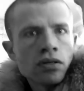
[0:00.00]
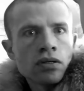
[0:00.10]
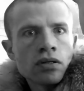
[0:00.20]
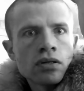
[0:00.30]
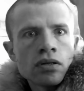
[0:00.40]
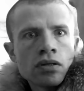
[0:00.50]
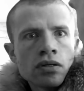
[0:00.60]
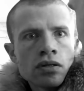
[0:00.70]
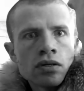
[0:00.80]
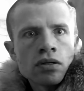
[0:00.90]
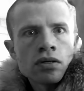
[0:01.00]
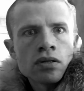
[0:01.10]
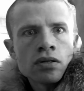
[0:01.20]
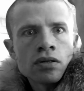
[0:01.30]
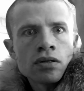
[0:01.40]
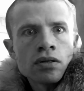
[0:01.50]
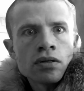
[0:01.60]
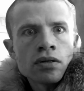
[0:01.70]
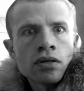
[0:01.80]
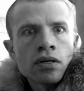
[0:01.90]
there in secret.
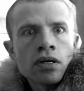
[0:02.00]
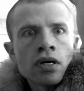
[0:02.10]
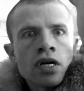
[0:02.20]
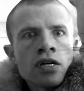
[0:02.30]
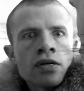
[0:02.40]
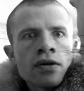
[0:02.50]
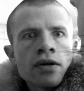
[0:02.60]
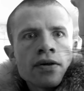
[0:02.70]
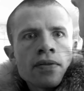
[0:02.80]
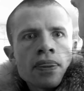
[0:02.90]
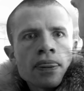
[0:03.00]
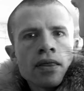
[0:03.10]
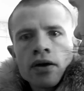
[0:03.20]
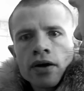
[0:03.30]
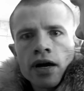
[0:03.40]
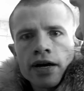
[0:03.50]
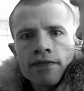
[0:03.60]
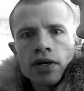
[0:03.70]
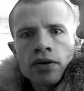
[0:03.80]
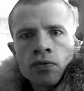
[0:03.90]
But I will chase the plague out
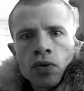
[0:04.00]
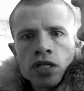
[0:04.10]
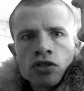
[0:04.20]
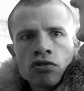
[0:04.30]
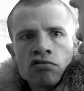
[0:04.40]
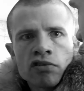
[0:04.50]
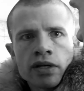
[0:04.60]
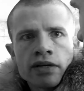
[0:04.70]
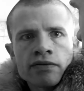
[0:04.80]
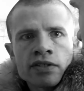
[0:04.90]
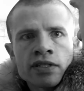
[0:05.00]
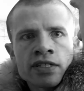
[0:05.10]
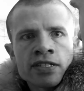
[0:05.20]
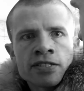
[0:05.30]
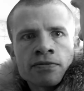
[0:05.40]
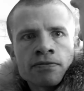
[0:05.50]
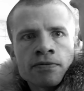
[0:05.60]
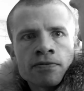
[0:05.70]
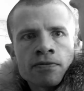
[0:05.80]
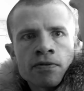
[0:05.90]
from your hearts, and I will place it here in
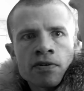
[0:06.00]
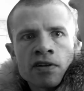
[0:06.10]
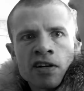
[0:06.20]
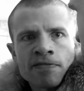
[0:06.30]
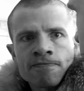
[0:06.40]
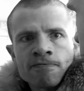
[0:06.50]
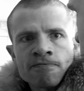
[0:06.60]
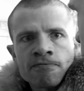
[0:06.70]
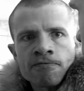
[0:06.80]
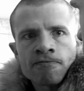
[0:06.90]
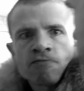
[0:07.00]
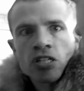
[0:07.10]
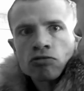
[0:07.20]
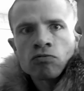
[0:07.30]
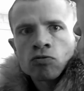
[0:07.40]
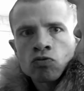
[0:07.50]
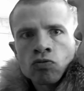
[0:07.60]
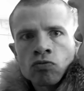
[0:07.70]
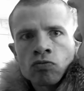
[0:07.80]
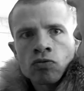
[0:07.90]
this sarcophagus so that it can
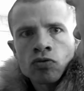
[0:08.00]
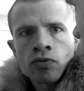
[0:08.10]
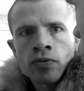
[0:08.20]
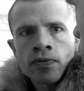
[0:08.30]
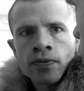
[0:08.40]
never get out."